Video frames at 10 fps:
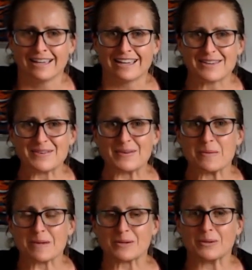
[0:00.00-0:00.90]

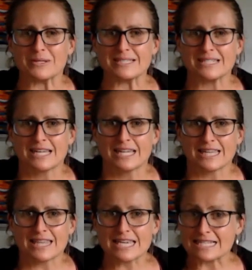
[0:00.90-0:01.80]
because
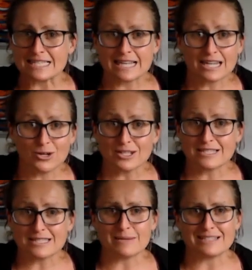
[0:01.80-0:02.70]
the thing is, it's going to
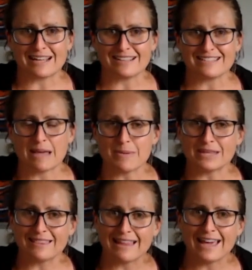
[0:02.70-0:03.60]
cost them exactly the same, but
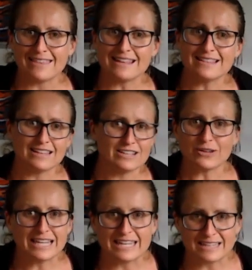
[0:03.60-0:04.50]
they're not
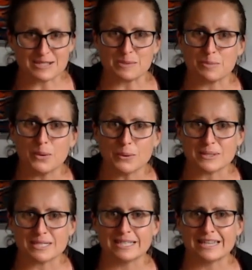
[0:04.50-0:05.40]
going to get the
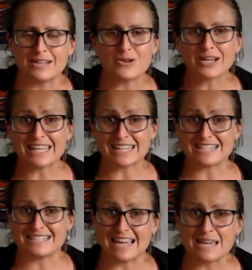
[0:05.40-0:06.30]
support. They're not going to get the
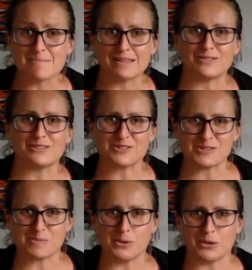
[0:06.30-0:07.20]
same level of
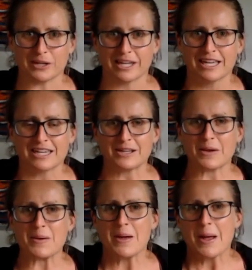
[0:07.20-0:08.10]
support.
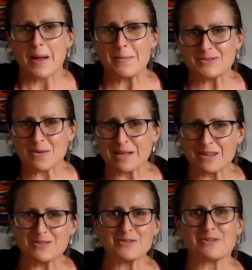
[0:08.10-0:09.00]
So
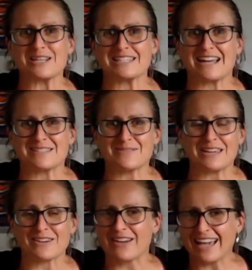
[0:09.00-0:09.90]
many of you reach out to me
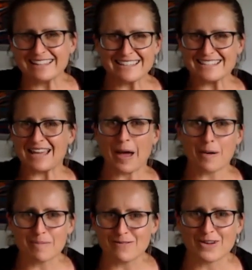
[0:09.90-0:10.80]
and go, "Hey, Lisa,
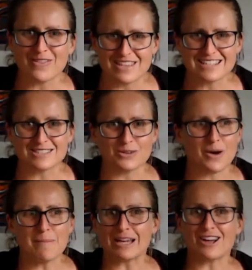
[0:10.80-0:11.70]
help, I've got this," or,
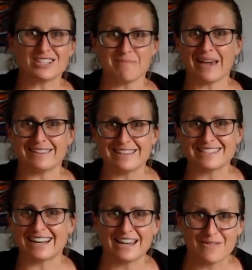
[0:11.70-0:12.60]
"Oh my gosh, I made
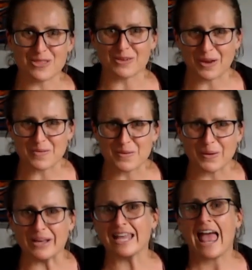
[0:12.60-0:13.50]
this and I never thought I
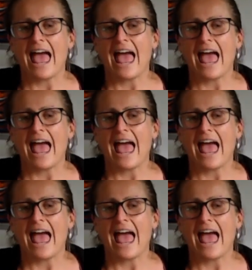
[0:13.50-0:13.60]
would."